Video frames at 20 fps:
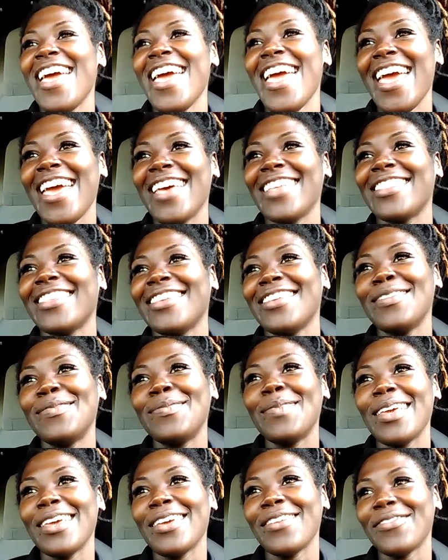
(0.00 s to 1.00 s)
after he
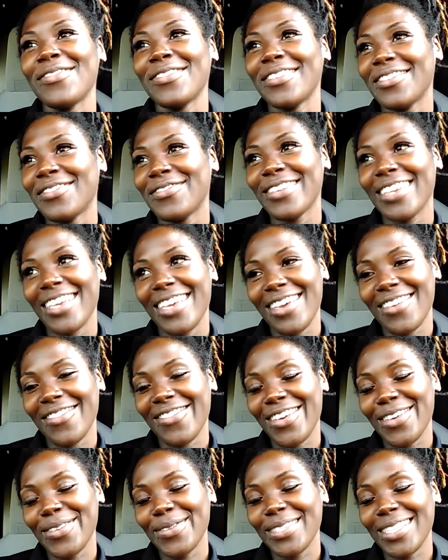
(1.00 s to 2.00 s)
begged for forever,
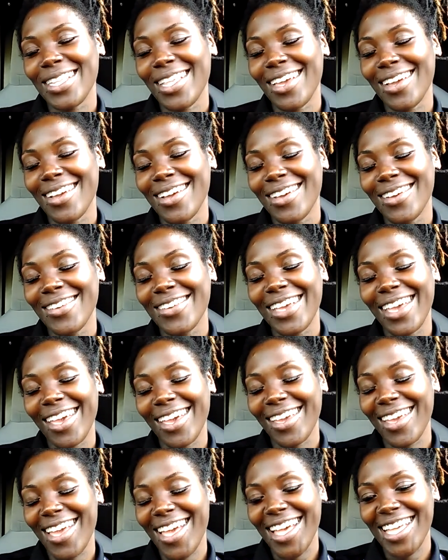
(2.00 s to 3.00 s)
I was like, okay,
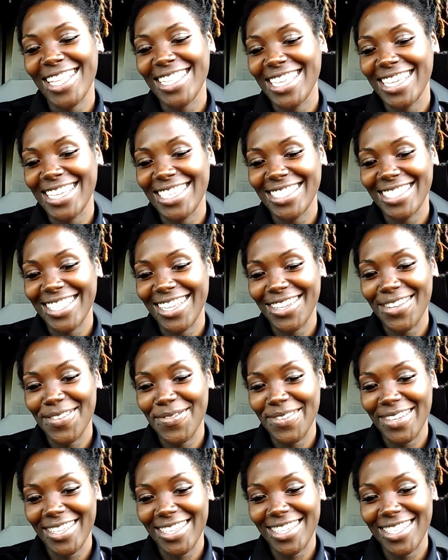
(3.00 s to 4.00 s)
I'll last 30
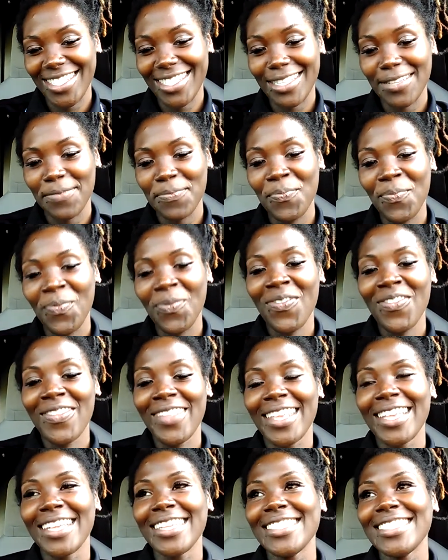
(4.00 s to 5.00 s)
minutes.
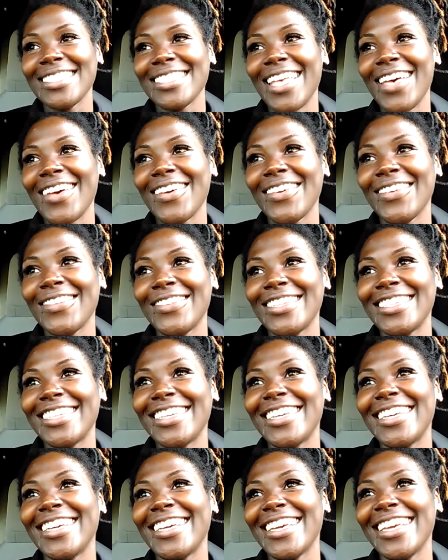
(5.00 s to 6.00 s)
So
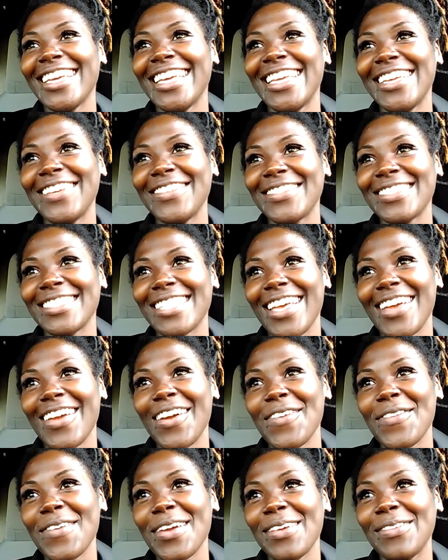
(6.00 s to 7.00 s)
he was like, all
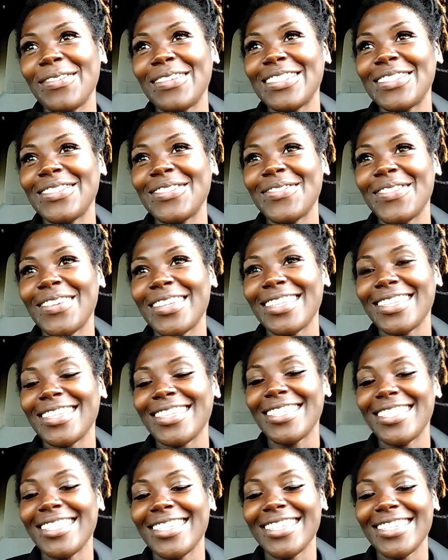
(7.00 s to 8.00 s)
right, what you want
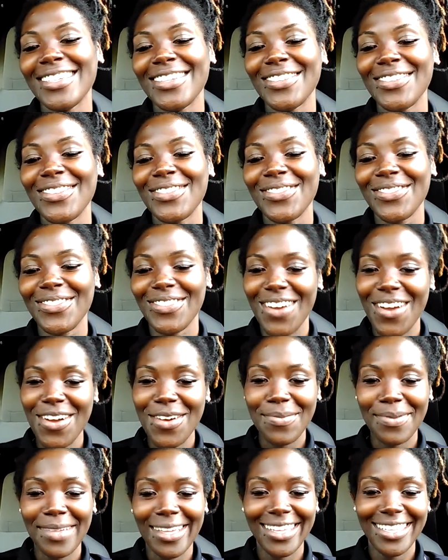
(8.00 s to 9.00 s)
to role
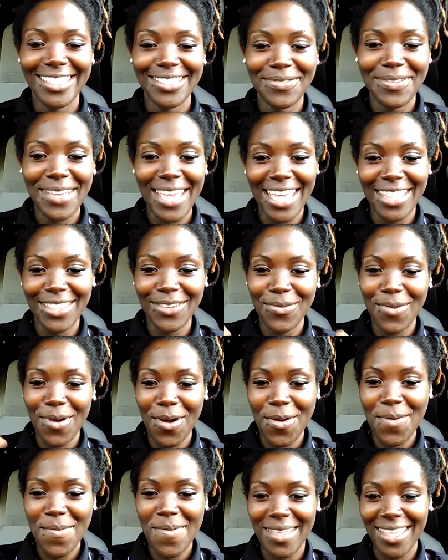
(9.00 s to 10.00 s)
play? Because we had to
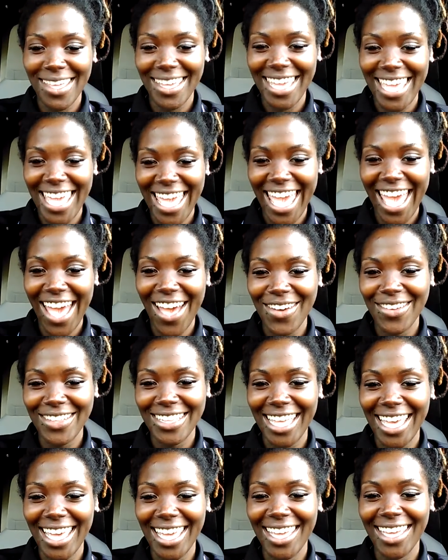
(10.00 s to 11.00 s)
role play it out.
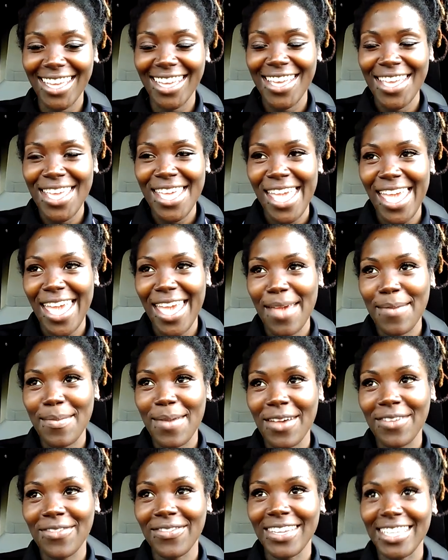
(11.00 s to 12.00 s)
Like, and
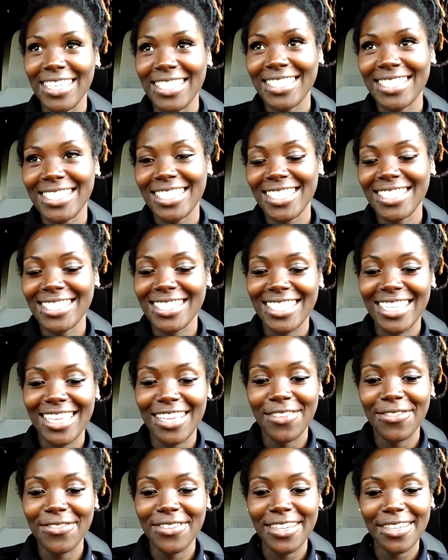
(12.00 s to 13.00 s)
my fantasy is to
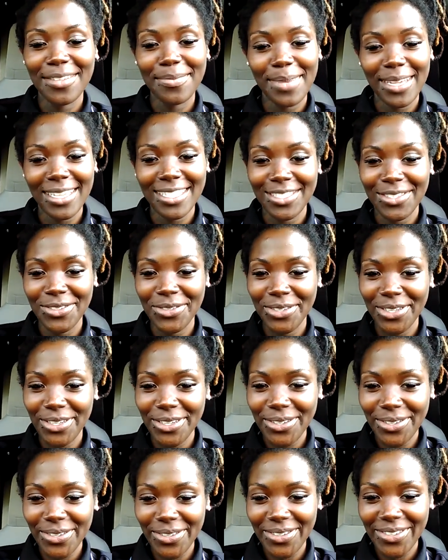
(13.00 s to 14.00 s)
get fucked by two
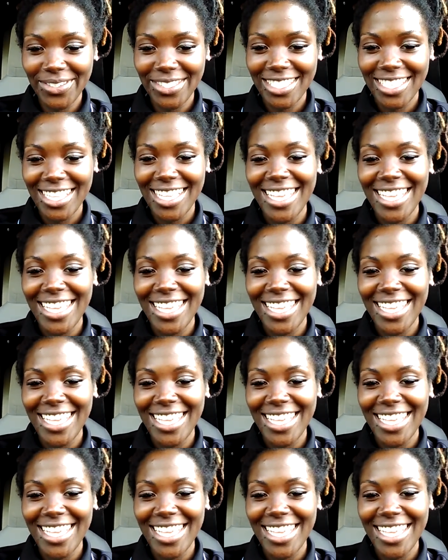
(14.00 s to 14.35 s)
dudes.